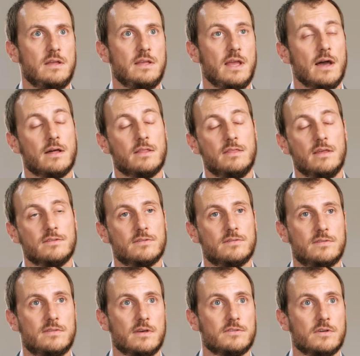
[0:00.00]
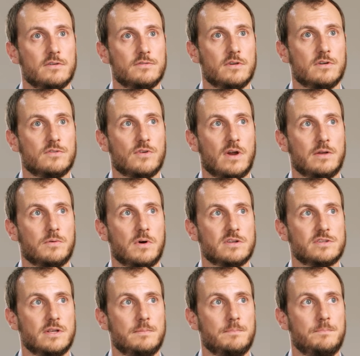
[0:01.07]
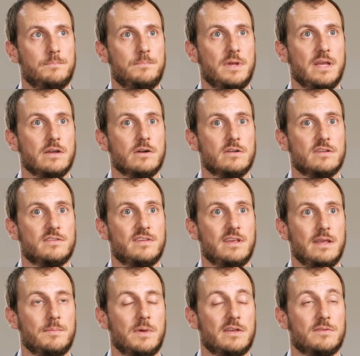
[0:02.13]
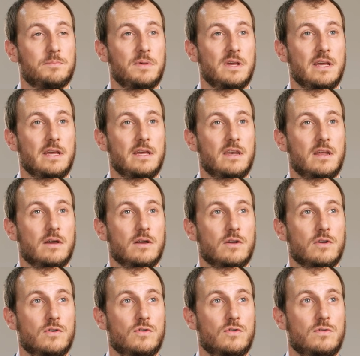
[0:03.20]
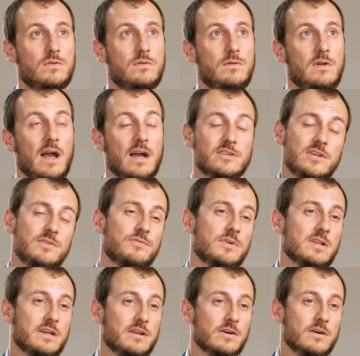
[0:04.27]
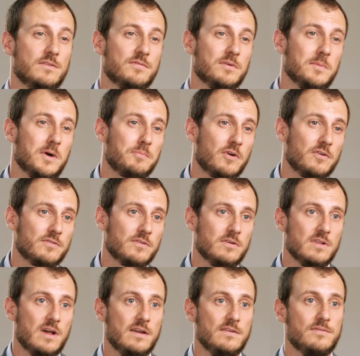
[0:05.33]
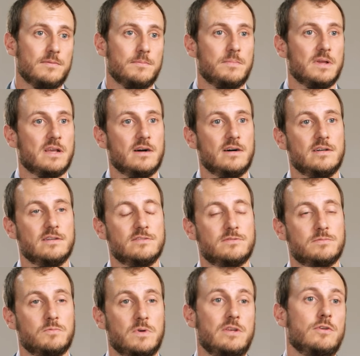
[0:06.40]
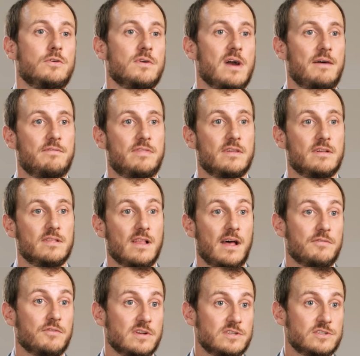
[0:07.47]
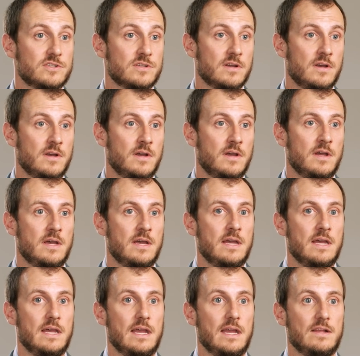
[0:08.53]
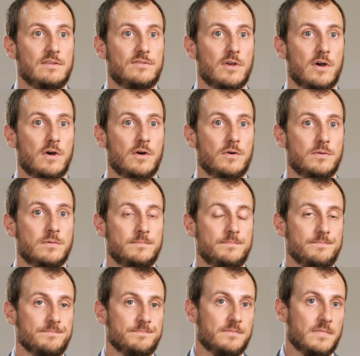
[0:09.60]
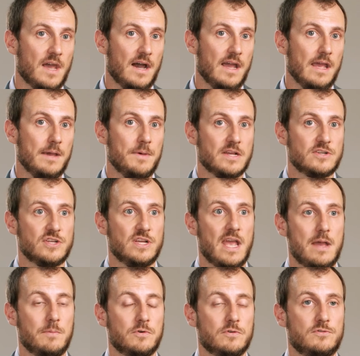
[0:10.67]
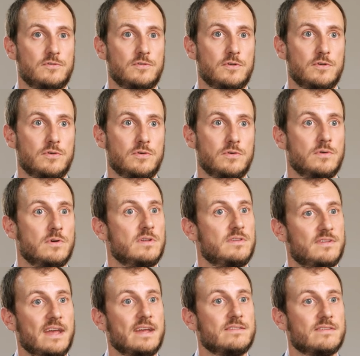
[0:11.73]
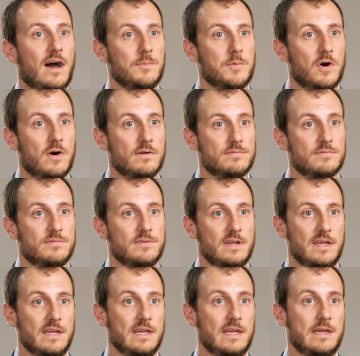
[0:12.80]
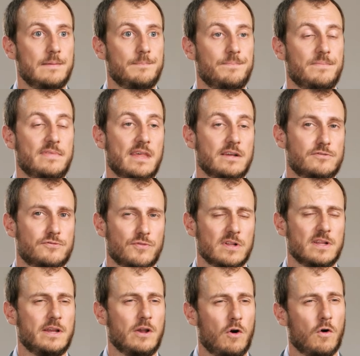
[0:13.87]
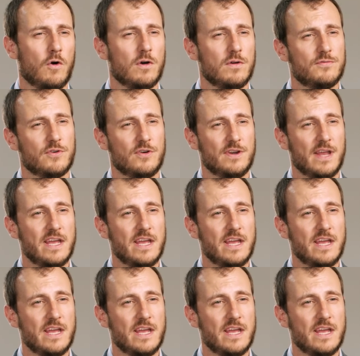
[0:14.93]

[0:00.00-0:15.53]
Yeah, that's also a great question. Being on a team has been actually really good for my personal life because we do have the leverage. And so I am actually able to take time off. And that's really hard for an